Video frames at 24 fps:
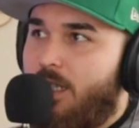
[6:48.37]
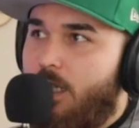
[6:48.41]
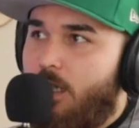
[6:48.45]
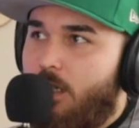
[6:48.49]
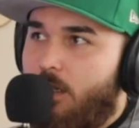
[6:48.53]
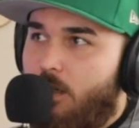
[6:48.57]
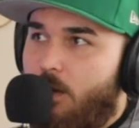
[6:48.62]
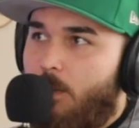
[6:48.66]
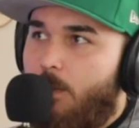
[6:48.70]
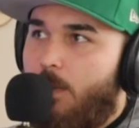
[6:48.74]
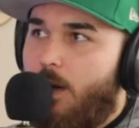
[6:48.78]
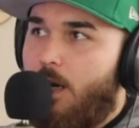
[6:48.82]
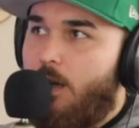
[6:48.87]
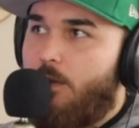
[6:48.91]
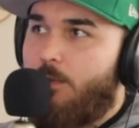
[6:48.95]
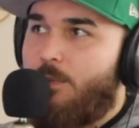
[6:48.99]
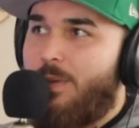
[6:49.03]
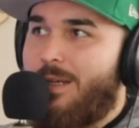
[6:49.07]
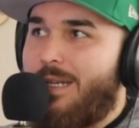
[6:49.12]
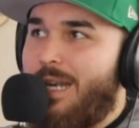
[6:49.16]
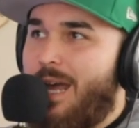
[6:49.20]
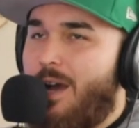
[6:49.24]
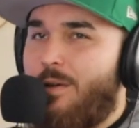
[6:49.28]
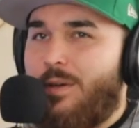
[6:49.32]
and above,
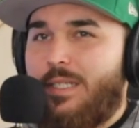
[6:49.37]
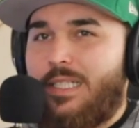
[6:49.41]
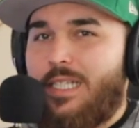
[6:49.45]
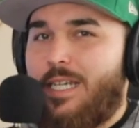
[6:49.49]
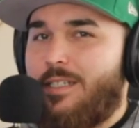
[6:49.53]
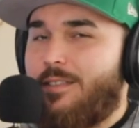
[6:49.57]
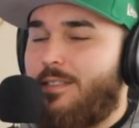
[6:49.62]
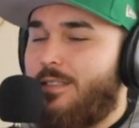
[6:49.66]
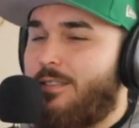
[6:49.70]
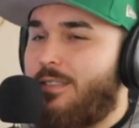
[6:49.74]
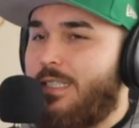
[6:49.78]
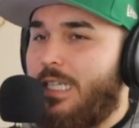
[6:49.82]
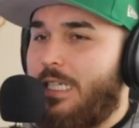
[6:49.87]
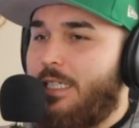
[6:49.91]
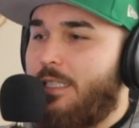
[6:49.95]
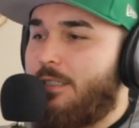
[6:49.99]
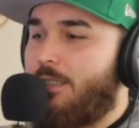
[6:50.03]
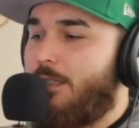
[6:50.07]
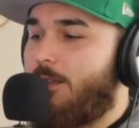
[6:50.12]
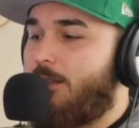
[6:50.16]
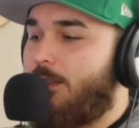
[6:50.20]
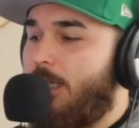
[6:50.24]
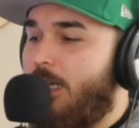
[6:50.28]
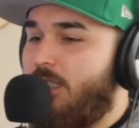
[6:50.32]
but exactly. nowadays it's like it's
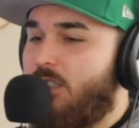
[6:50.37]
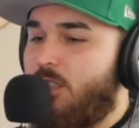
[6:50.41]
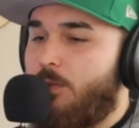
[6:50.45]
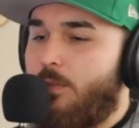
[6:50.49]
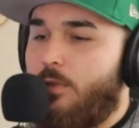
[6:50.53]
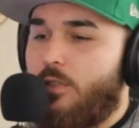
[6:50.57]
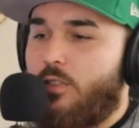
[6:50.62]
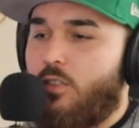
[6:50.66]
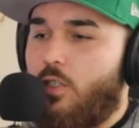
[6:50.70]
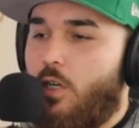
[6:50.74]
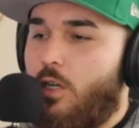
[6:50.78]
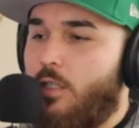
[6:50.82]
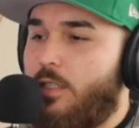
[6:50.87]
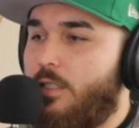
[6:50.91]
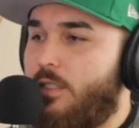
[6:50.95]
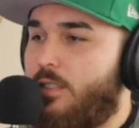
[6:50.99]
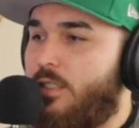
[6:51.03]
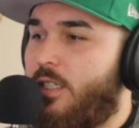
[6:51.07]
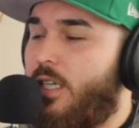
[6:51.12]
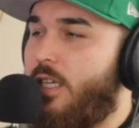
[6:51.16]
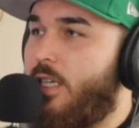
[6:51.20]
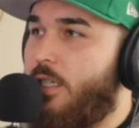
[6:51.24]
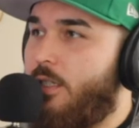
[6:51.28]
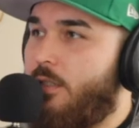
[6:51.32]
accessible to all
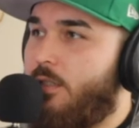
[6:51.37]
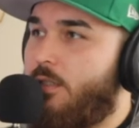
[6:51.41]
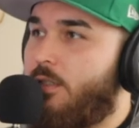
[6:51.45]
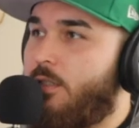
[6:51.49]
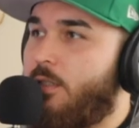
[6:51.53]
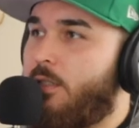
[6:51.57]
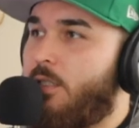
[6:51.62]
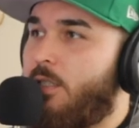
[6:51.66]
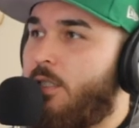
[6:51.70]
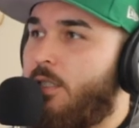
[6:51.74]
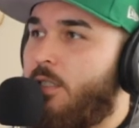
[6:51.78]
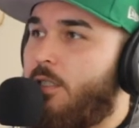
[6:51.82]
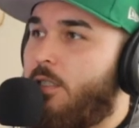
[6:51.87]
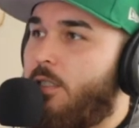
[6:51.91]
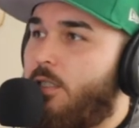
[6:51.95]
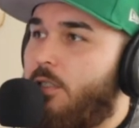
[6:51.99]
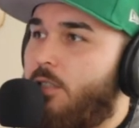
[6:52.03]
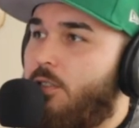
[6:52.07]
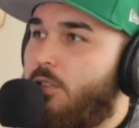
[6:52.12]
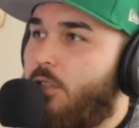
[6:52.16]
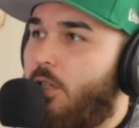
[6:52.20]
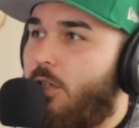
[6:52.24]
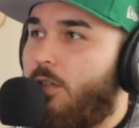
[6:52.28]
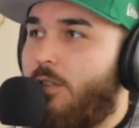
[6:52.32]
these kids.
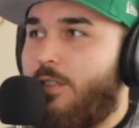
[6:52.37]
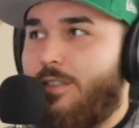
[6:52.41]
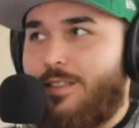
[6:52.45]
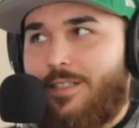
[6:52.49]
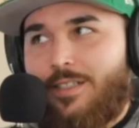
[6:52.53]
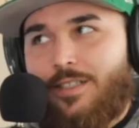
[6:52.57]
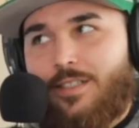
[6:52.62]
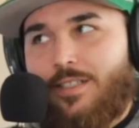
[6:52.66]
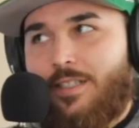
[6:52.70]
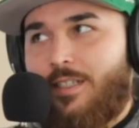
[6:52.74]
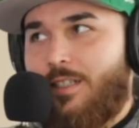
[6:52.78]
But so, bro, that's